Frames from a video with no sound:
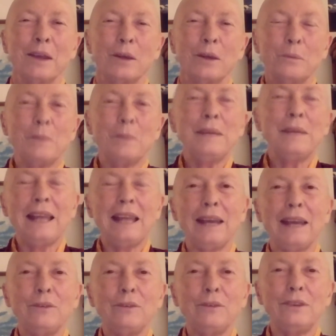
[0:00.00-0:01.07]
women
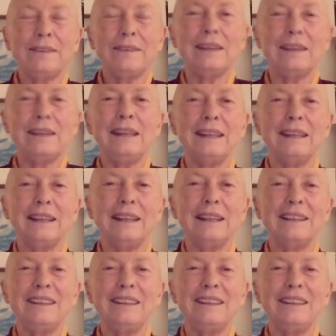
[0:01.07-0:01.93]
have to see that